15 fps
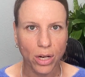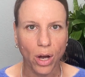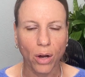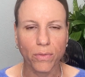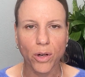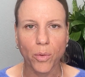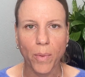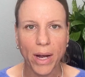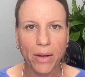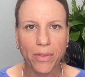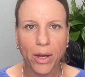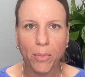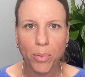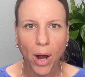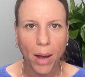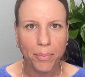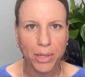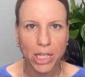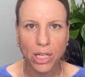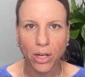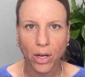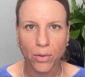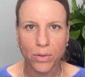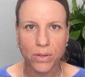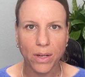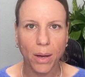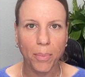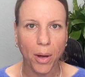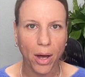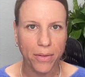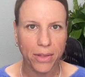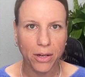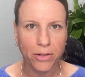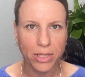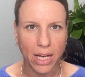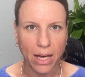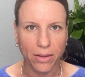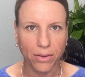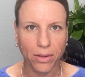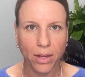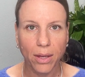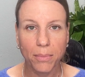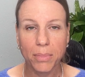over where their property goes upon their death,